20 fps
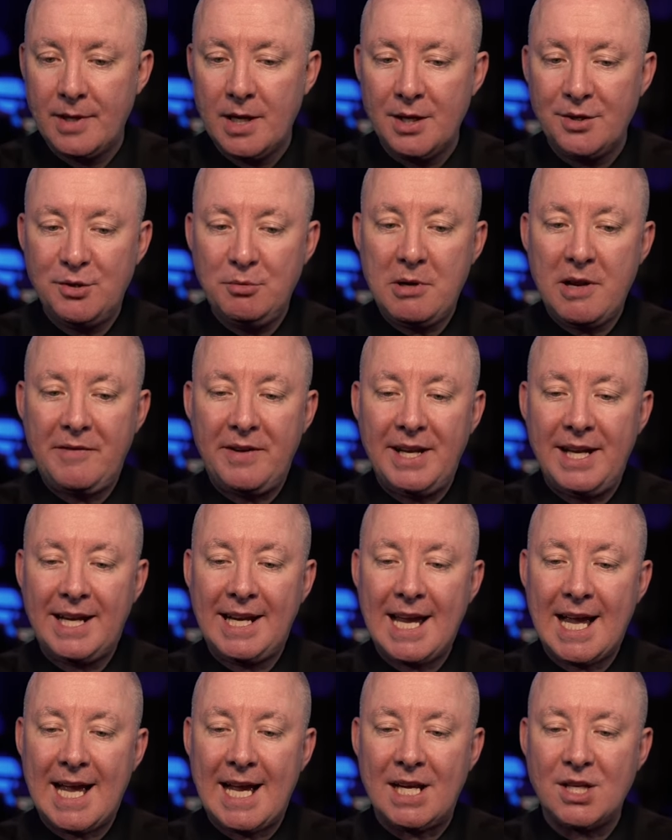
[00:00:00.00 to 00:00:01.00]
Do we have any
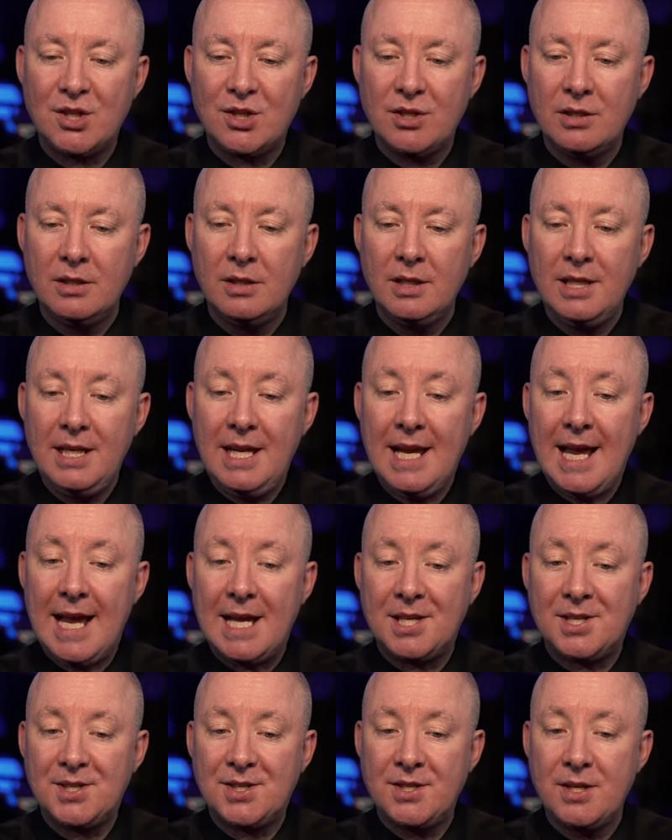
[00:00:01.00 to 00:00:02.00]
cash?
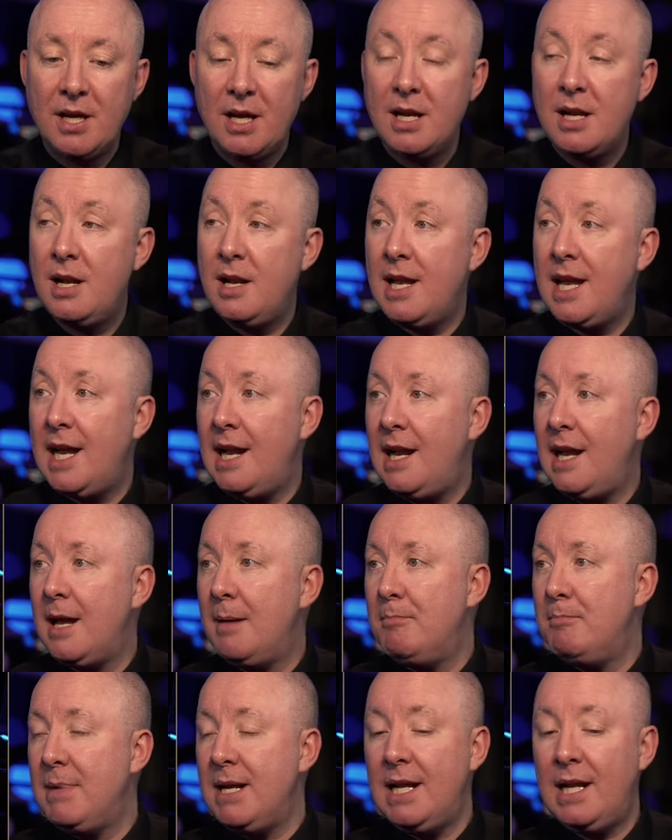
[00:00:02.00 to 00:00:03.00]
Yes, nearly
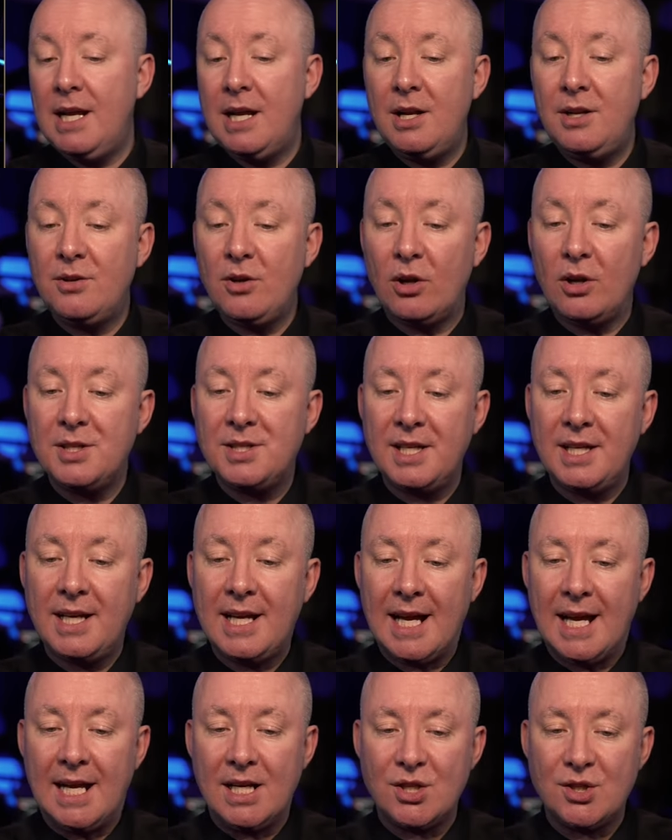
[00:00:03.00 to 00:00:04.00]
$1 million in
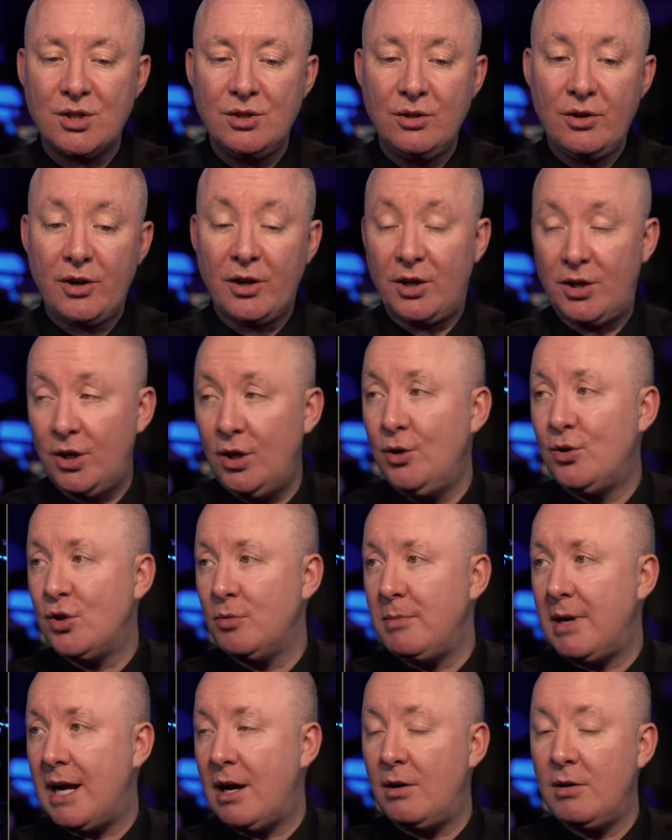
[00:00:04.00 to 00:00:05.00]
cash. Not a huge
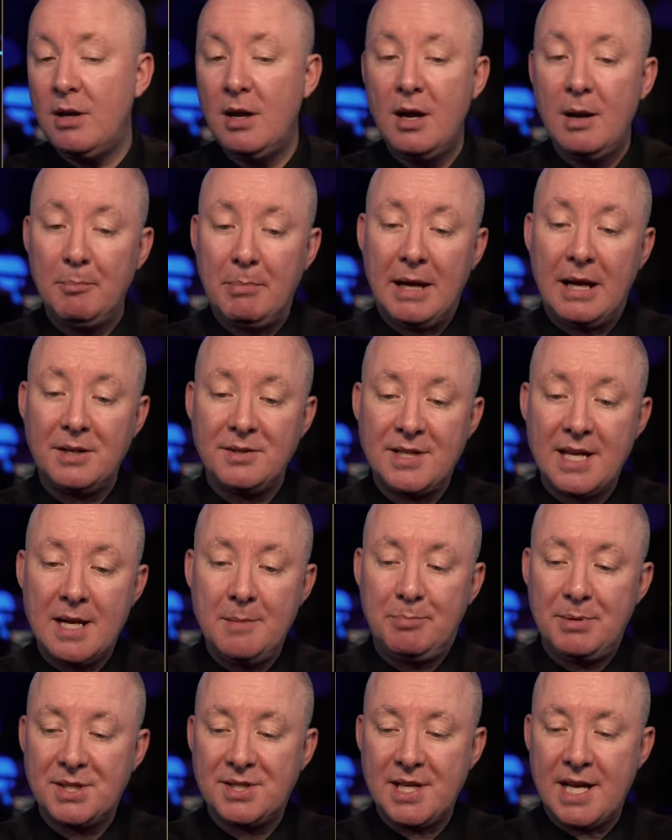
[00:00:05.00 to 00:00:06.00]
amount, about
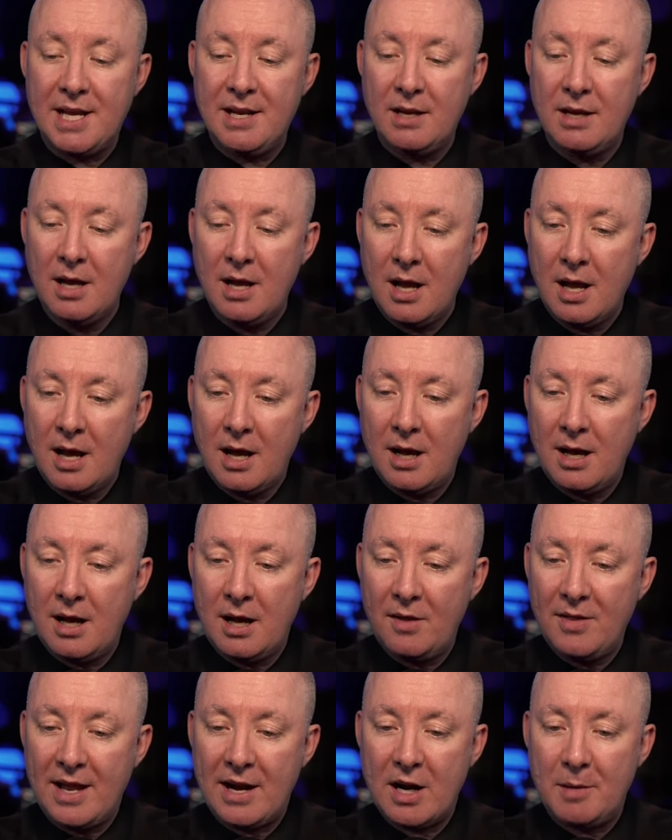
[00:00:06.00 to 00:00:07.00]
10%
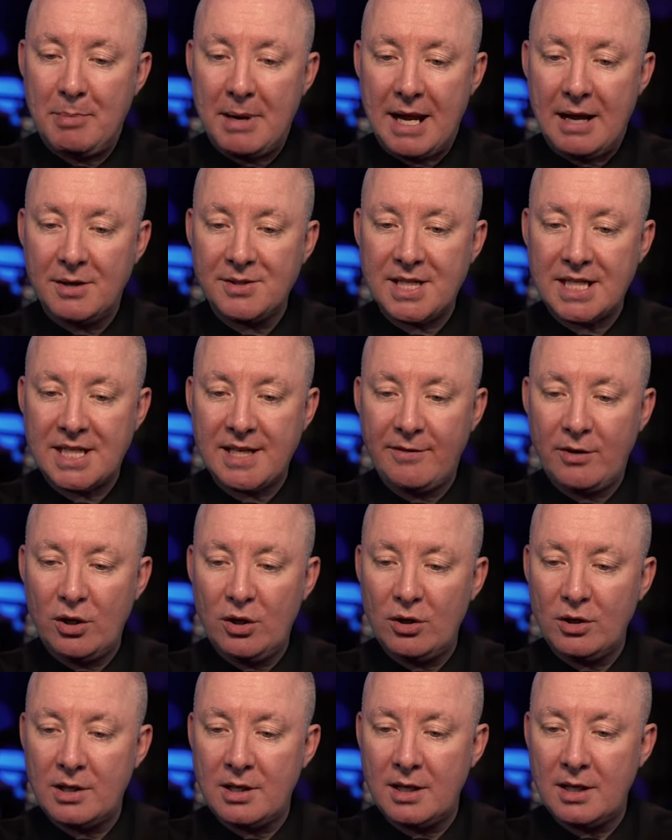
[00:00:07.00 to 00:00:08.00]
thereabouts. Let's have a
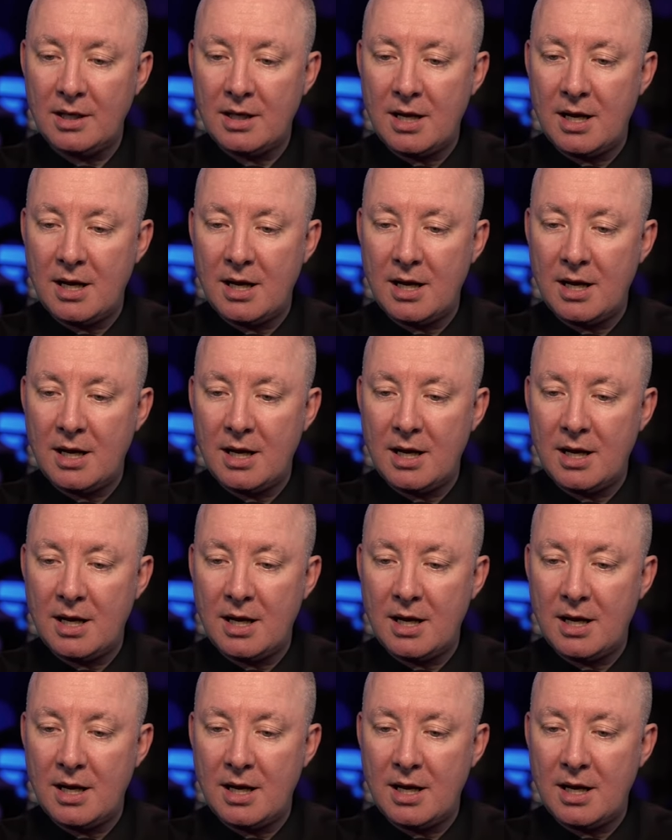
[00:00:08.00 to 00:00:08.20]
look.